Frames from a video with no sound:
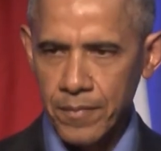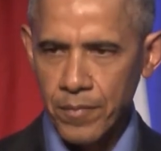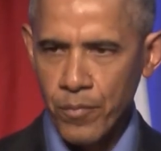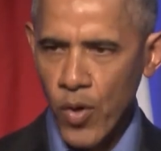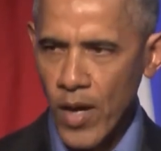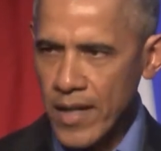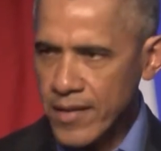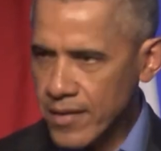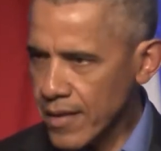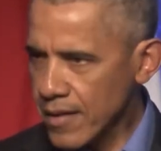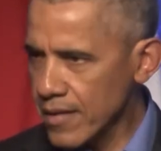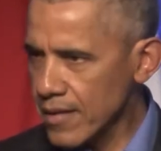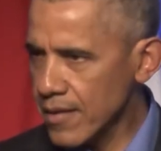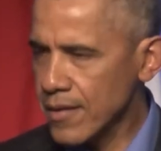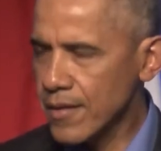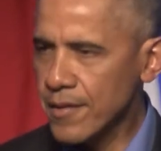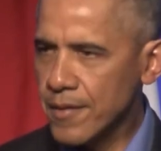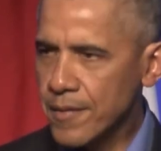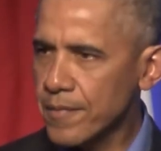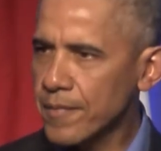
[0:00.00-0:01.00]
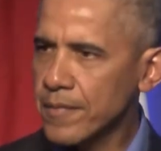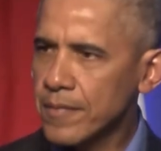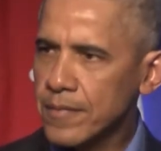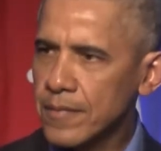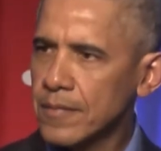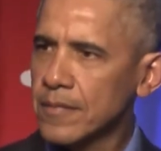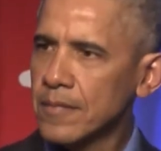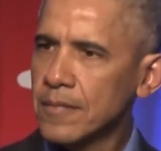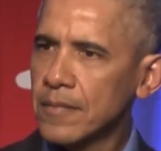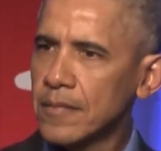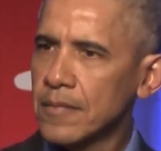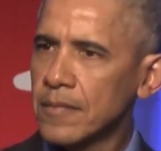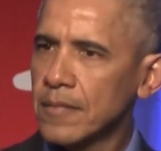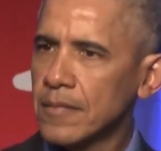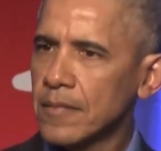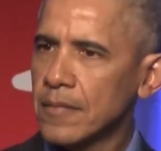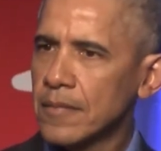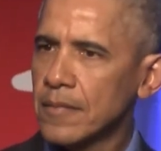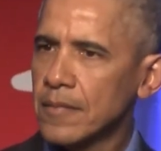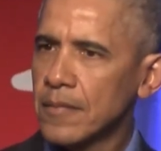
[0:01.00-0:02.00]
Presidents,
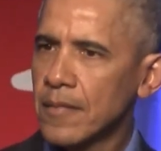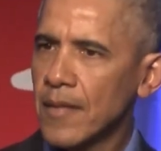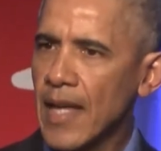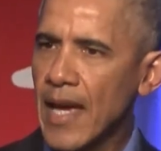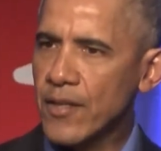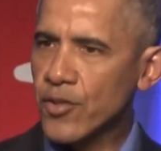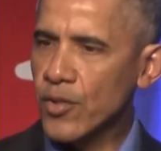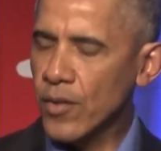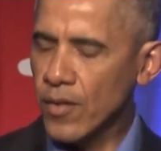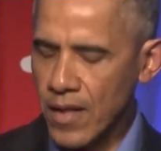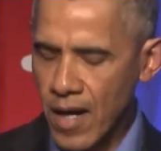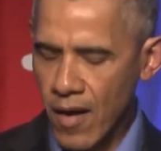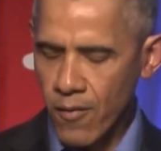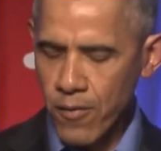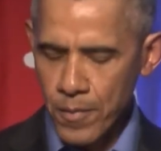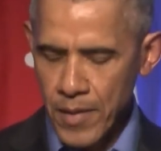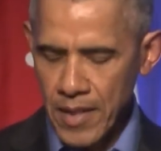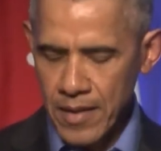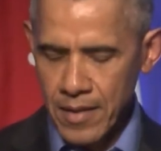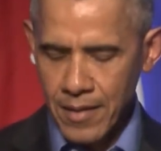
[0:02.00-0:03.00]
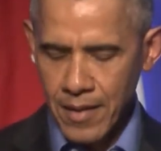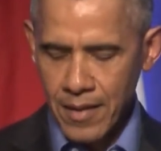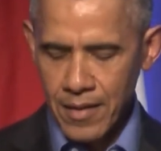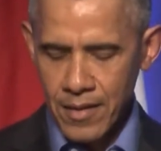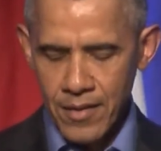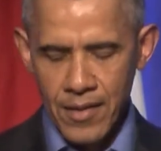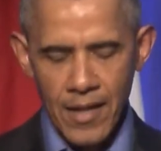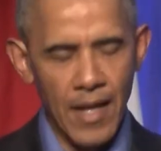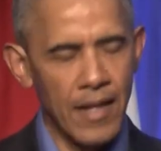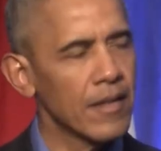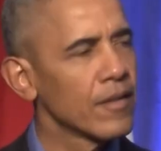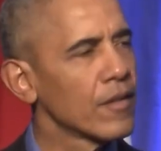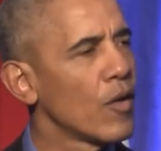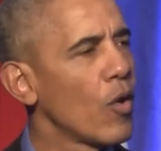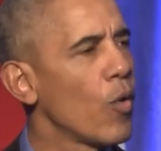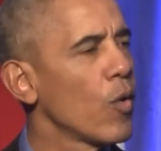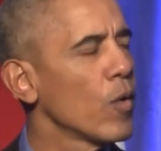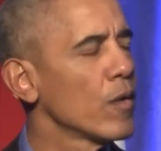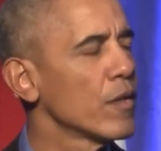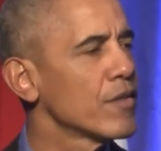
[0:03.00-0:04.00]
national governments can set
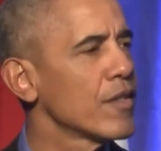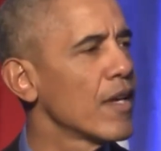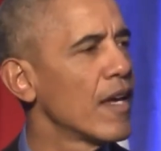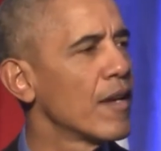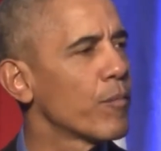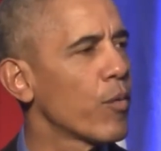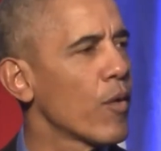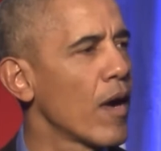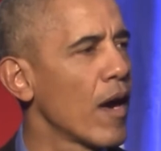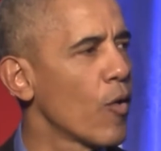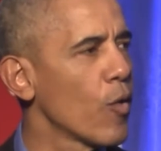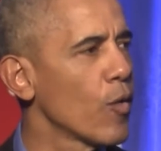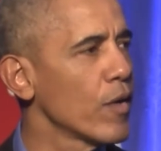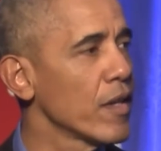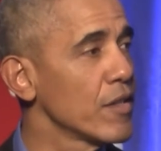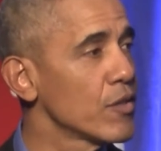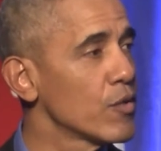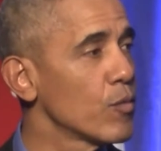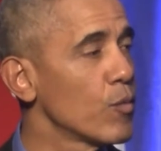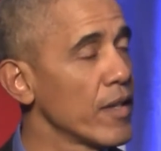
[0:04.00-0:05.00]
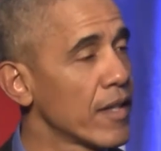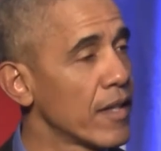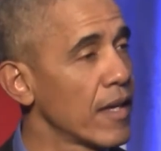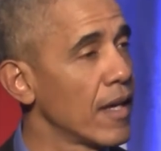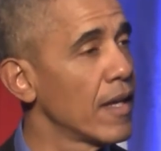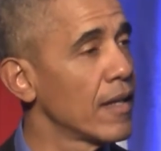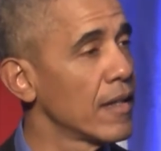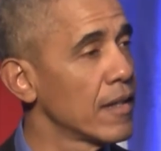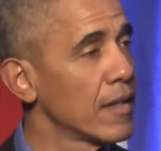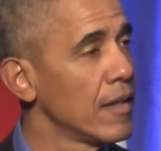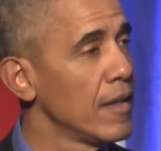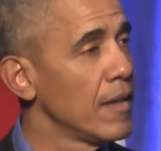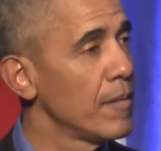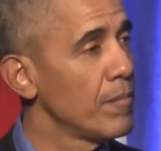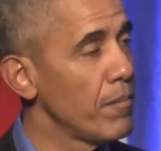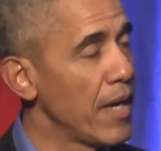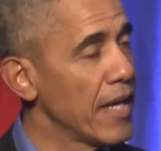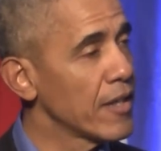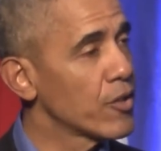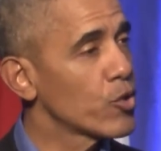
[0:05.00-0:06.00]
goals and priorities. We can
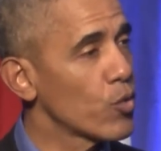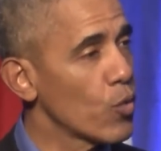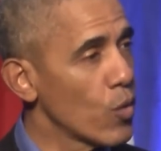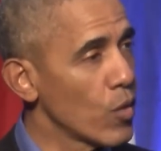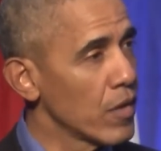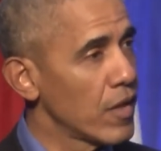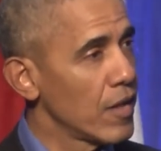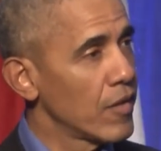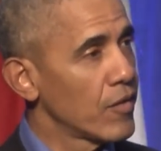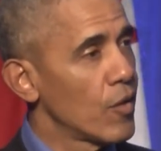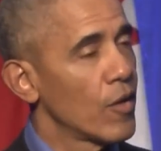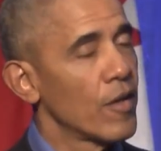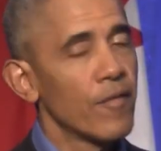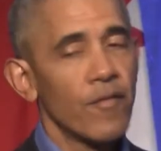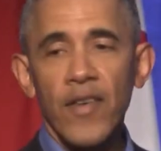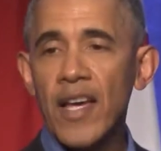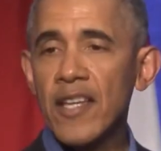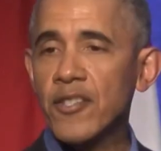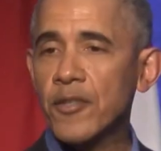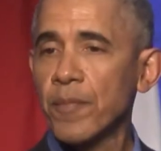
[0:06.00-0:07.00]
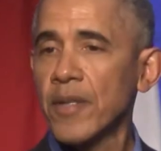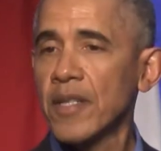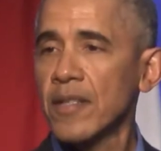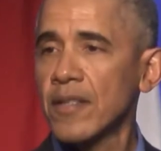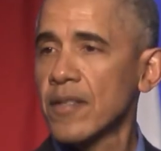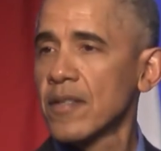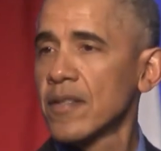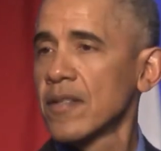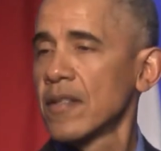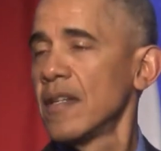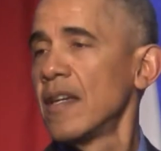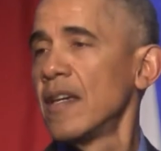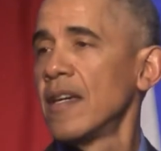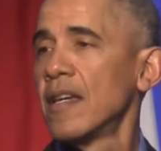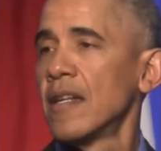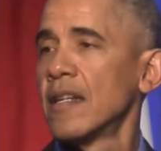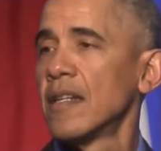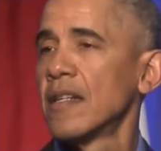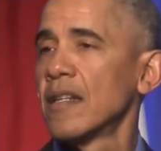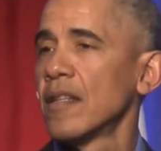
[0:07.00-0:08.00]
make sure that there are investments
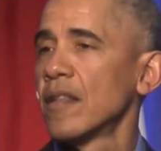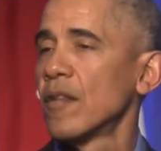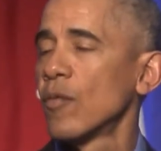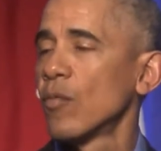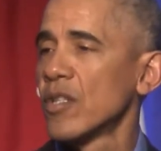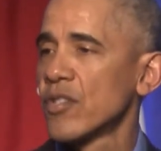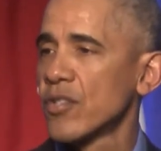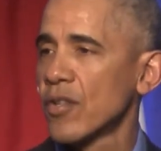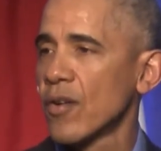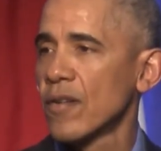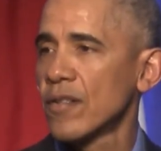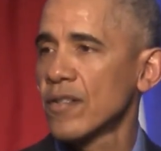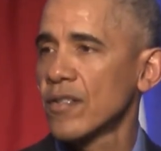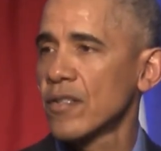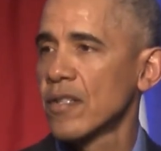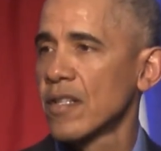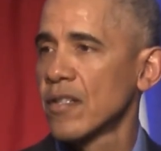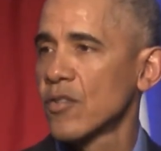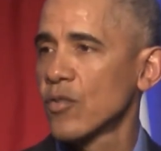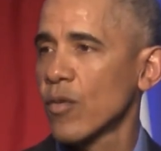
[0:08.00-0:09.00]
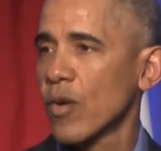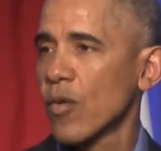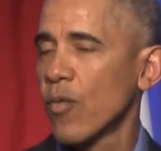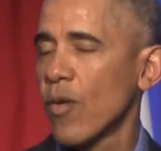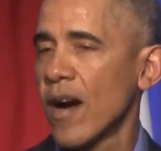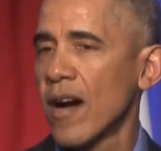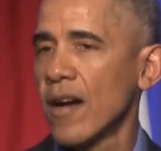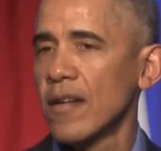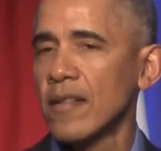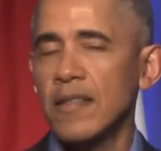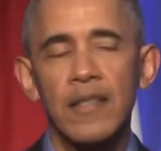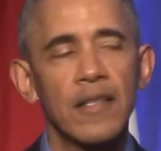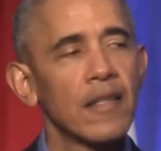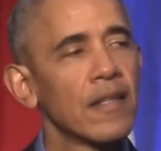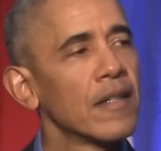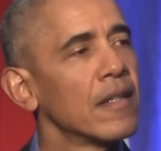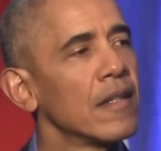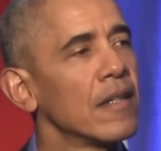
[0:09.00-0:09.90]
in the research that's required to